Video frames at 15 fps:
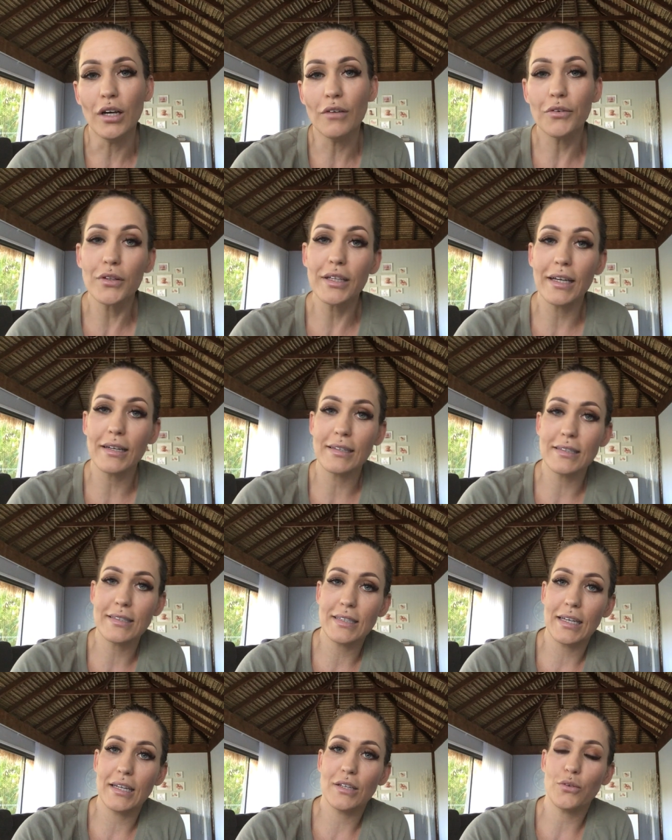fully
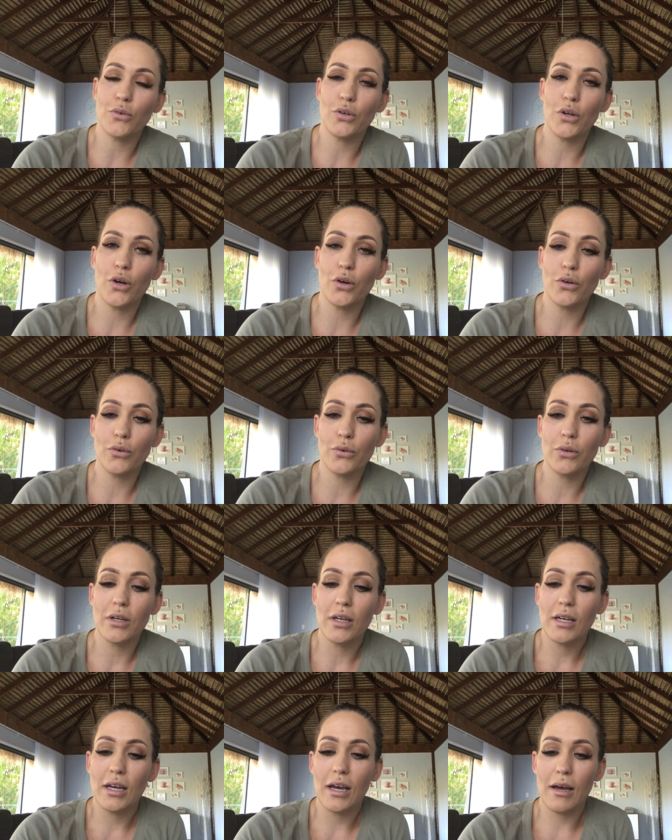understand or know
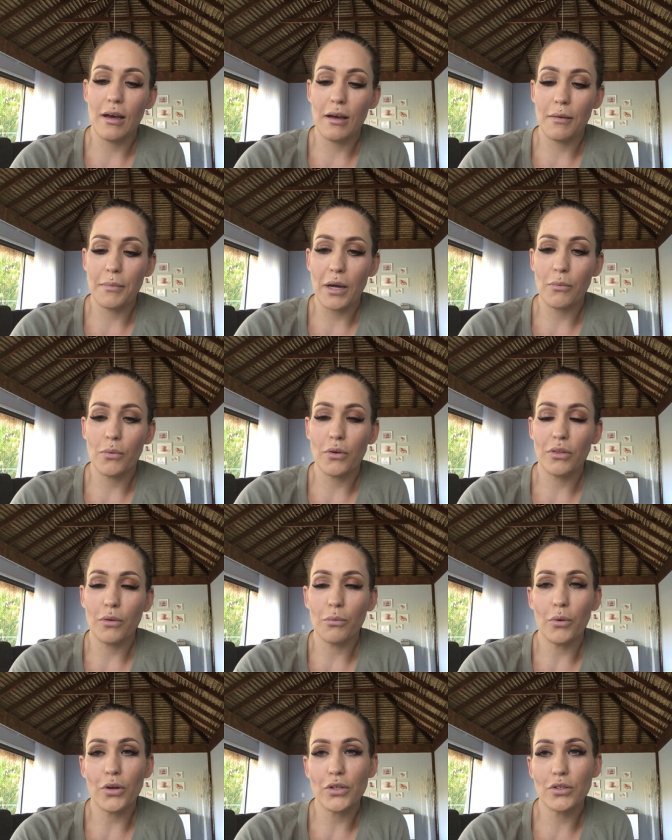about what
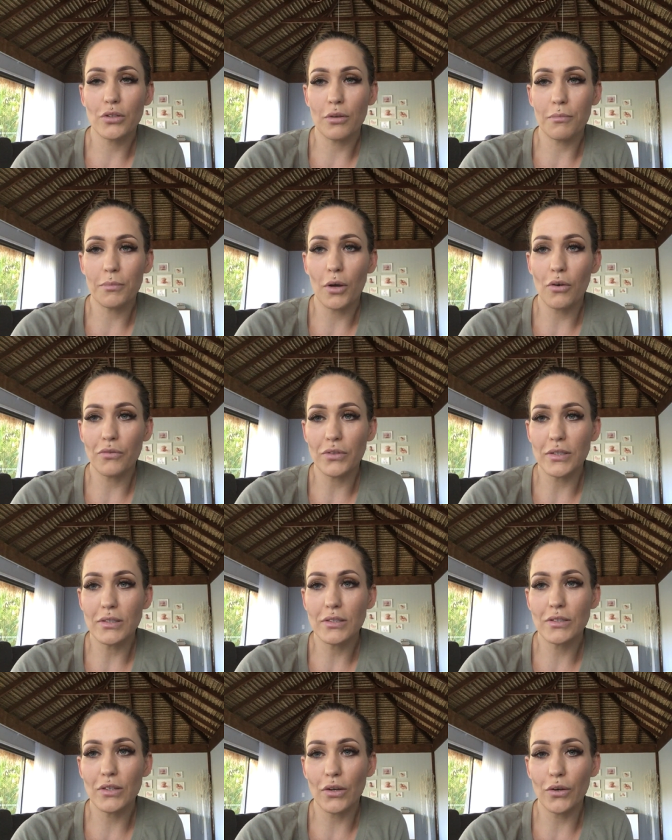the workshop
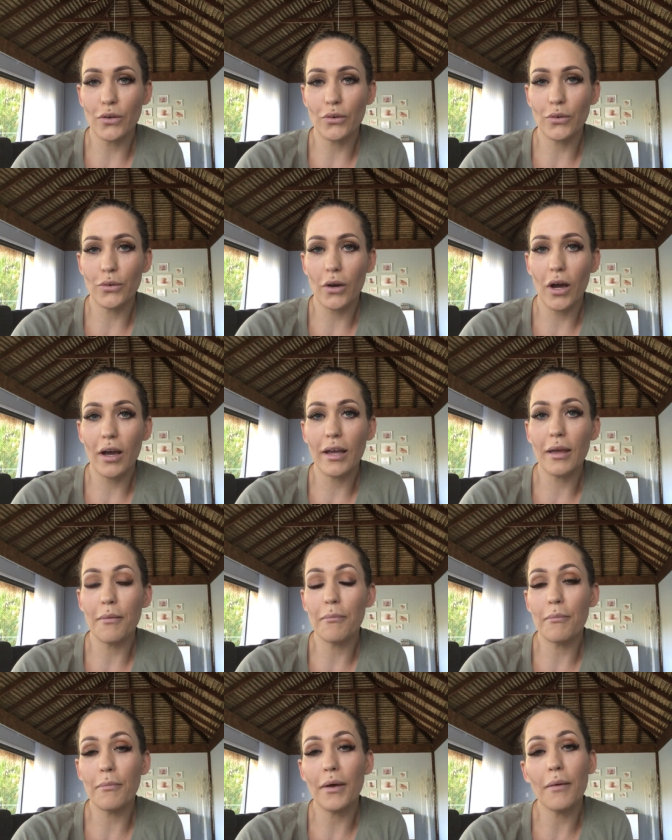offers. So I
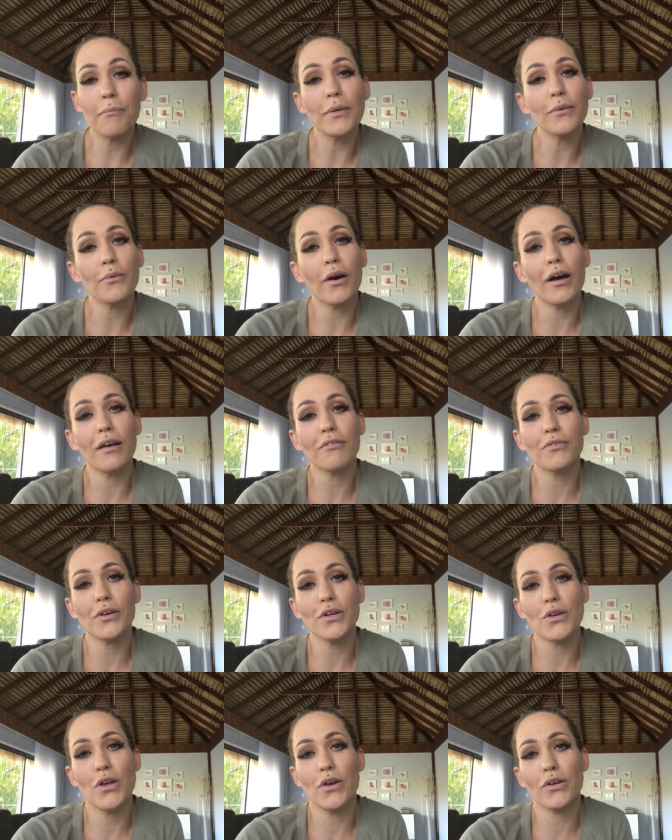am a midwife,
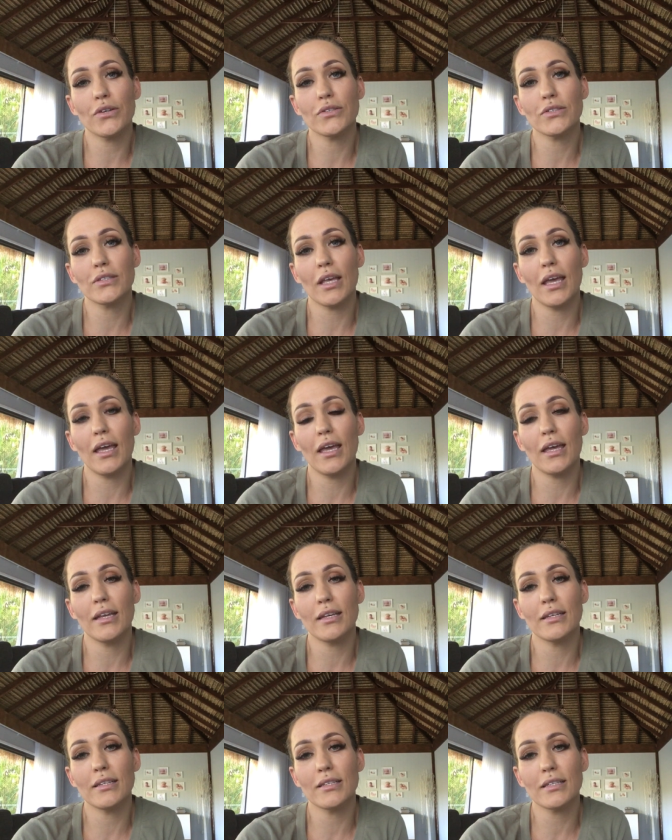a nurse,
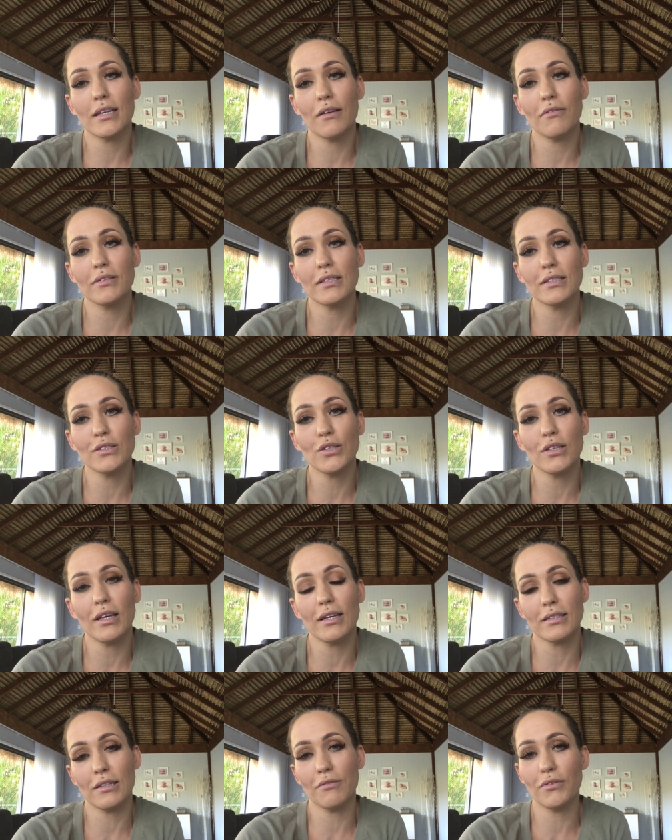and since
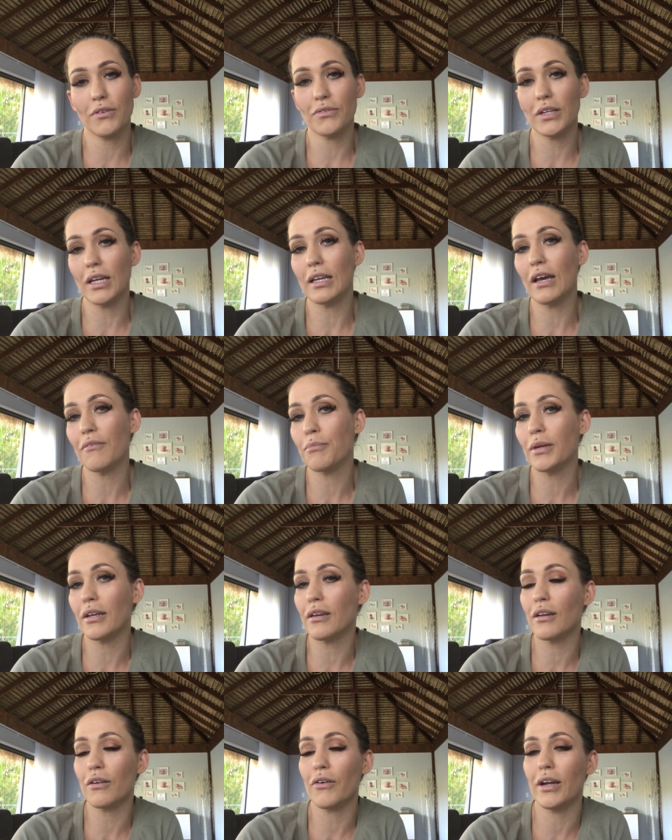2015 have been
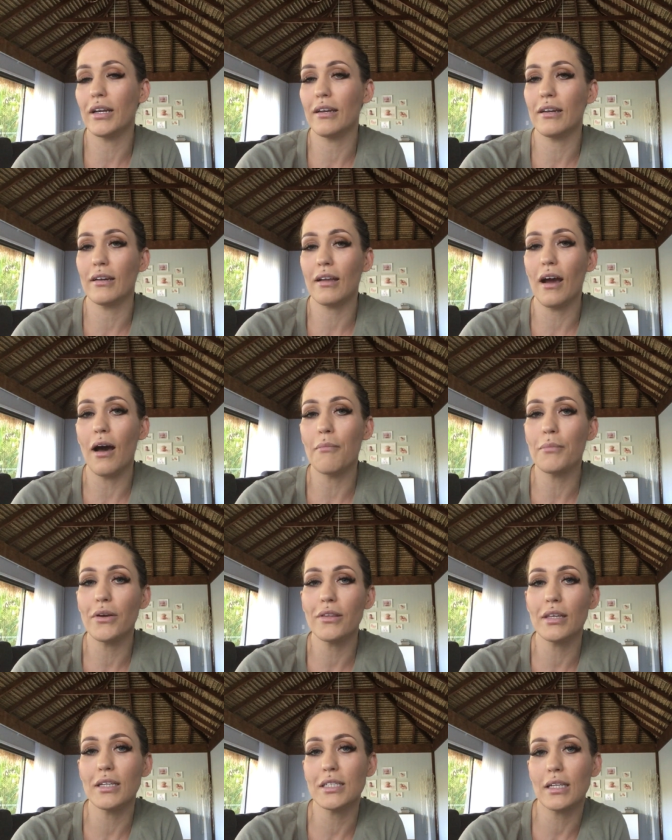an accredited
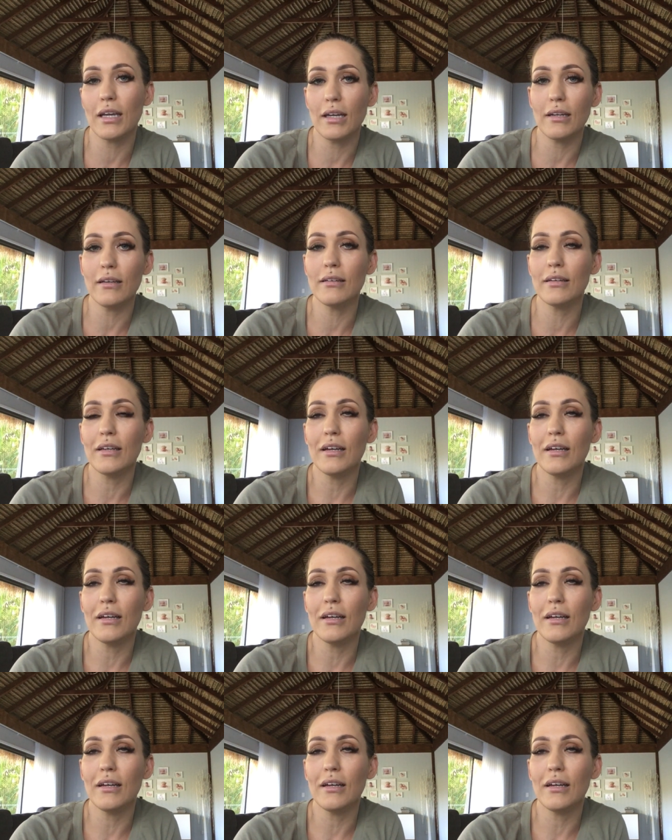Calmbirth educator.